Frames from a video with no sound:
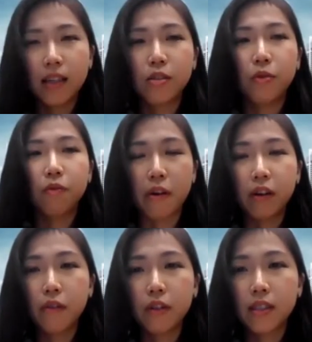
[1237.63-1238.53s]
two very
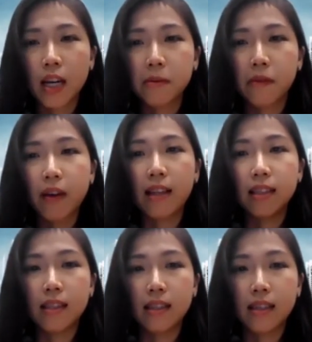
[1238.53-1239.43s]
different types of
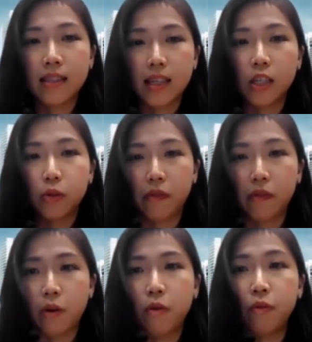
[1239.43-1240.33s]
entities, each with
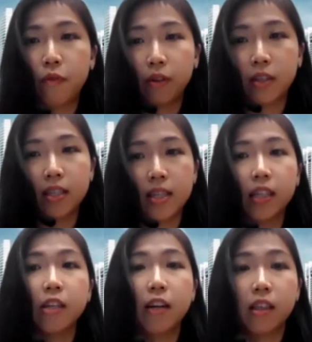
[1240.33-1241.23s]
their own focus and
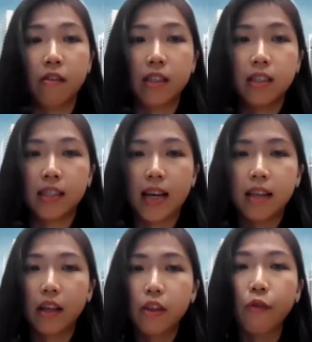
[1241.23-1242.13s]
characteristics, and
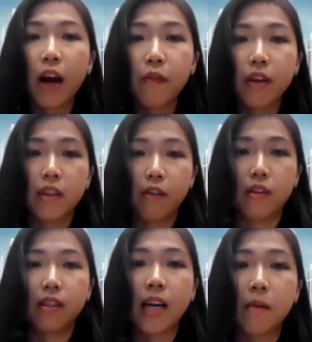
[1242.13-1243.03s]
they thrive in
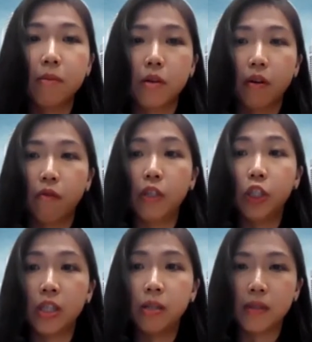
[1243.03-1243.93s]
different types of
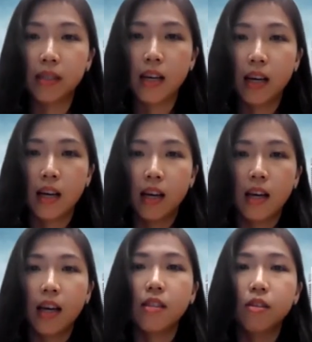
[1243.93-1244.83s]
regimes.
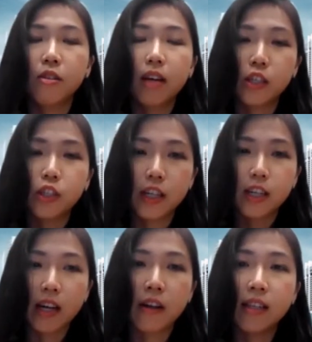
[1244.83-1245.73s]
And so to ensure
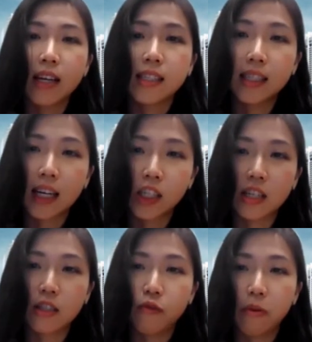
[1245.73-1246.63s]
that our index
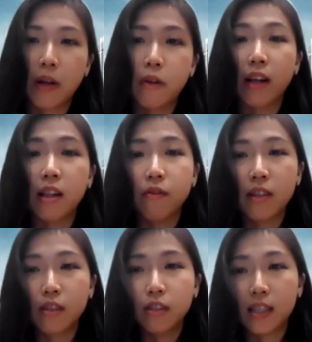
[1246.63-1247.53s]
selections remain
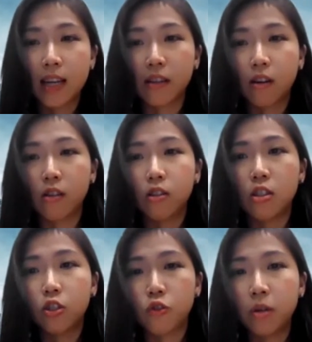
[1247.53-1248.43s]
relevant to the technology
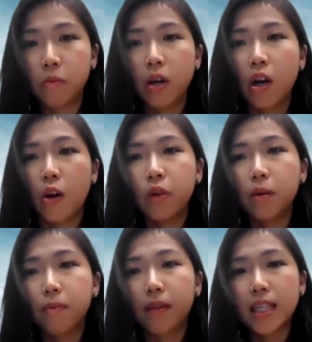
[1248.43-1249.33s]
stream, we
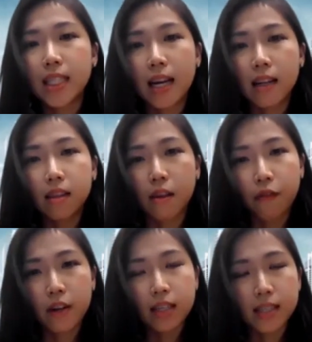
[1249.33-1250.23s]
apply slightly
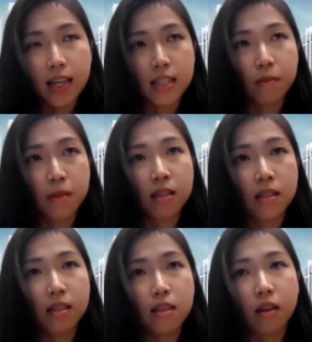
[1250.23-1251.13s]
different
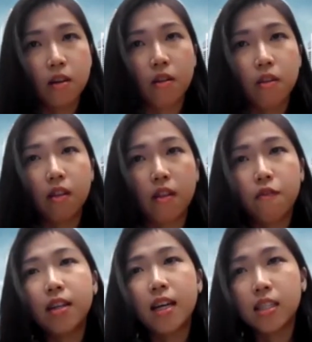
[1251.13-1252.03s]
assessments on
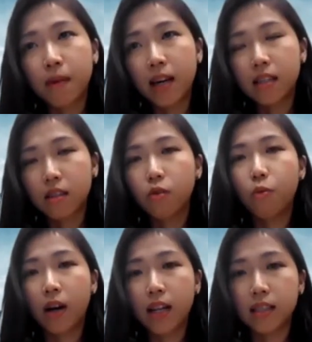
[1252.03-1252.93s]
different aspects. So
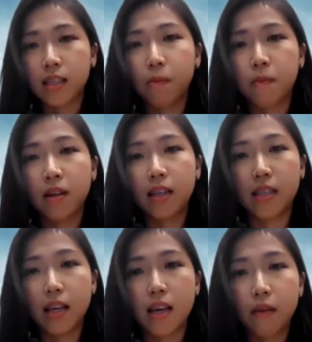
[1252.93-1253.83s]
one example is
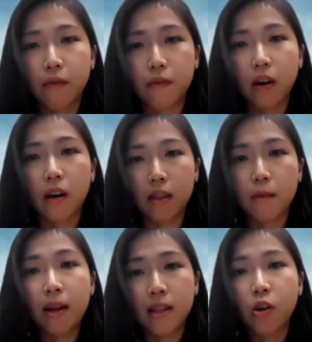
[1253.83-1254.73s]
if,
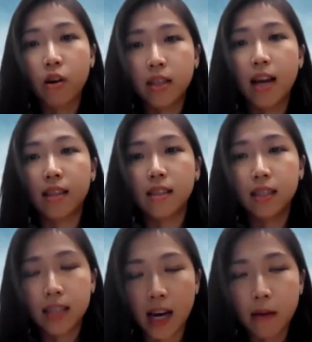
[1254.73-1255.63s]
depending on the entity
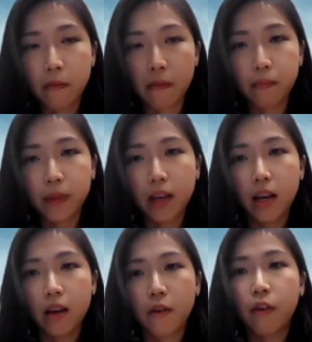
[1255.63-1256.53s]
type,
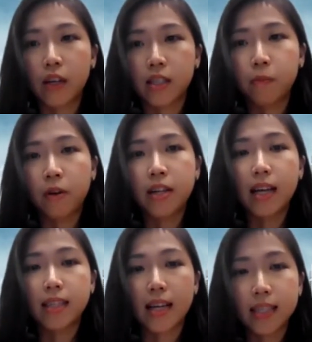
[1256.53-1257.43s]
for example, in
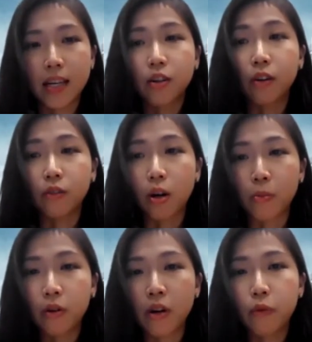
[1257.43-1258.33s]
assessing a
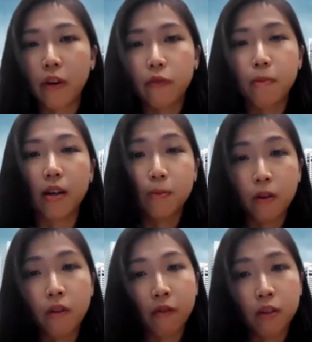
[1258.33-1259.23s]
conglomerate with multiple
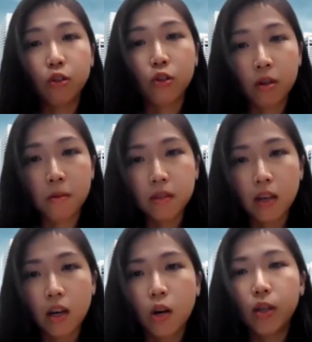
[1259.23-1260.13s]
revenue streams,
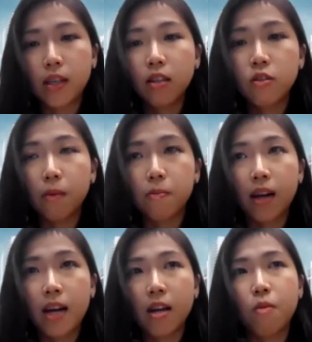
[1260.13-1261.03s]
we tend to
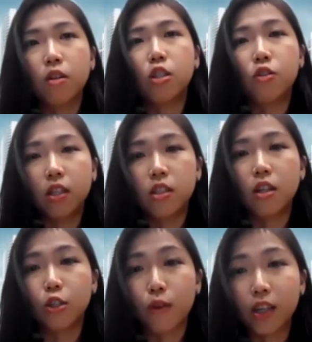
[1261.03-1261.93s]
apply a more
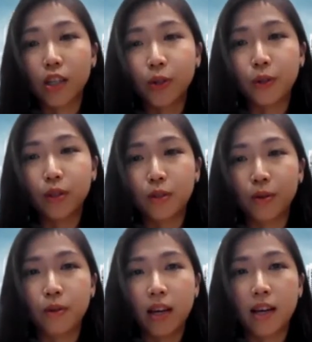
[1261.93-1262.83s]
stringent threshold
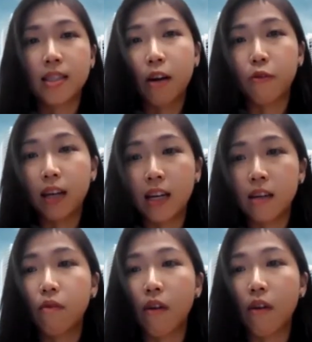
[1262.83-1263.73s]
to their tech-related
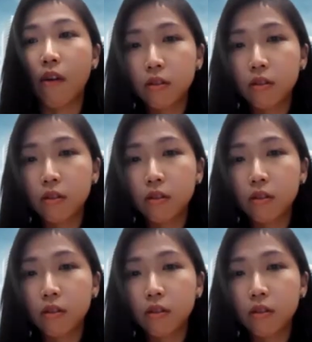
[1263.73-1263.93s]
revenue